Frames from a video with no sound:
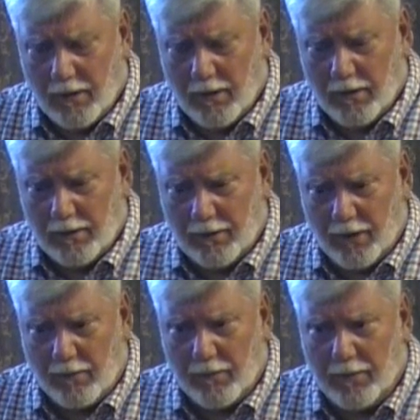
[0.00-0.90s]
on uh,
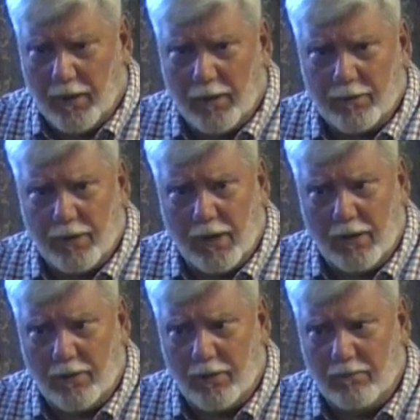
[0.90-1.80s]
some of Paul's
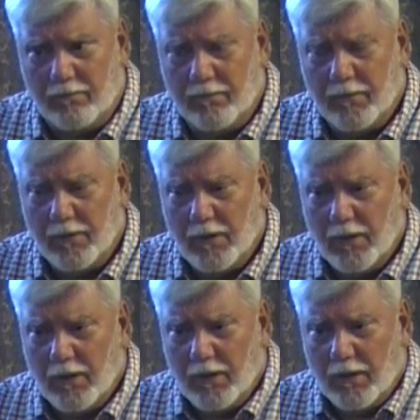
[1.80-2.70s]
teaching.
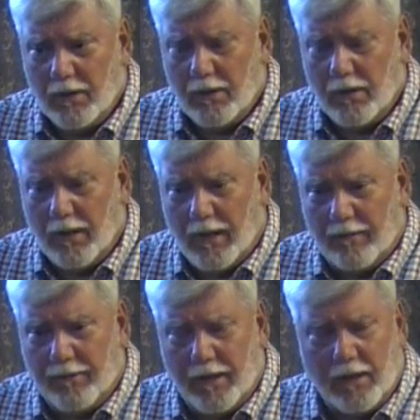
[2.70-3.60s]
Now, I
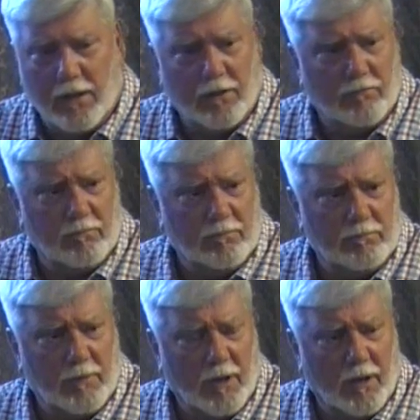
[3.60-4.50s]
think in
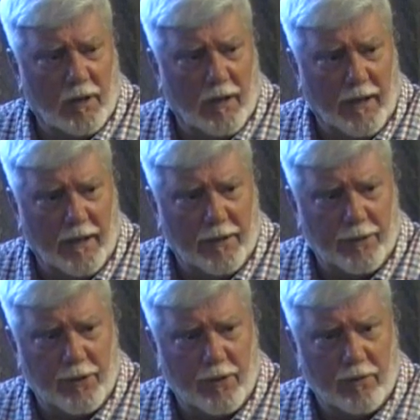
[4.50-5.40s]
our
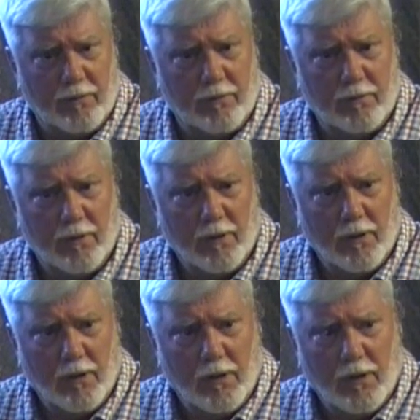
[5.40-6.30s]
last
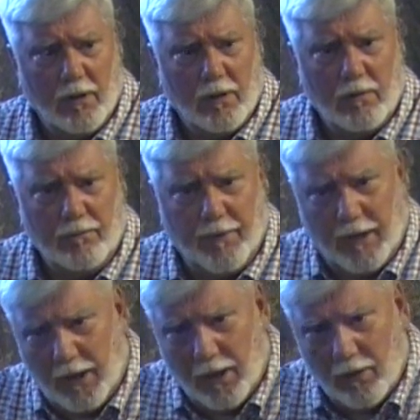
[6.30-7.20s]

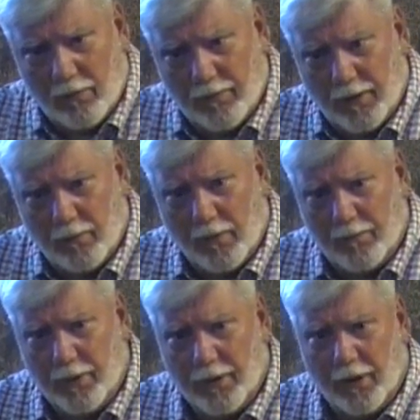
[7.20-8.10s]
video that we
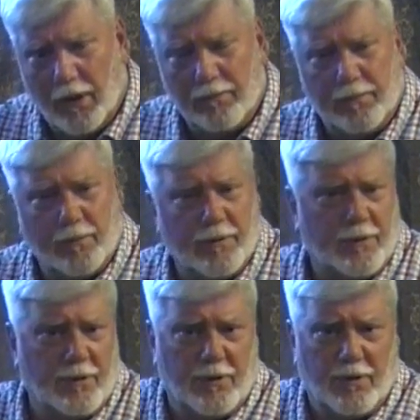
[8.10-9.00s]
put up
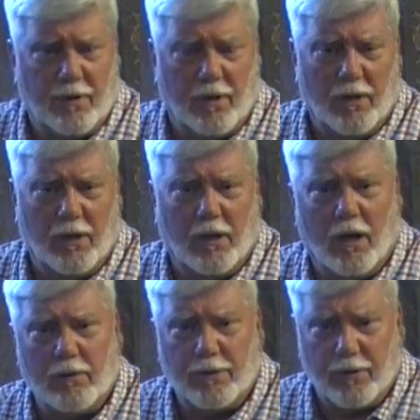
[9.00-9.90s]
was uh,
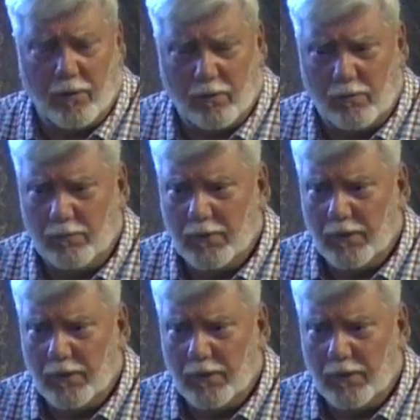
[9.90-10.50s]
also